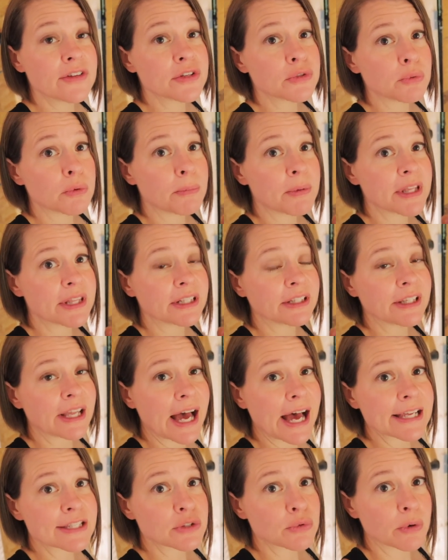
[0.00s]
This will be the
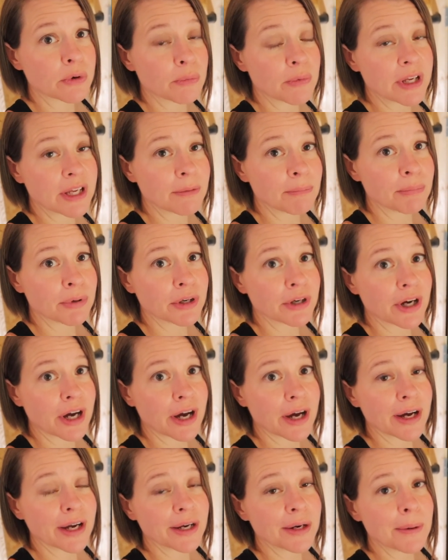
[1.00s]
last one we can put
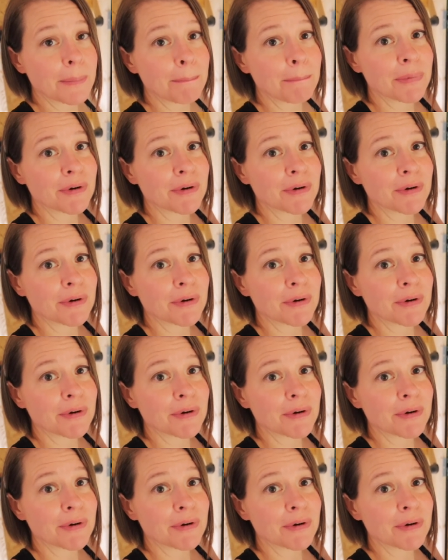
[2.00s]
on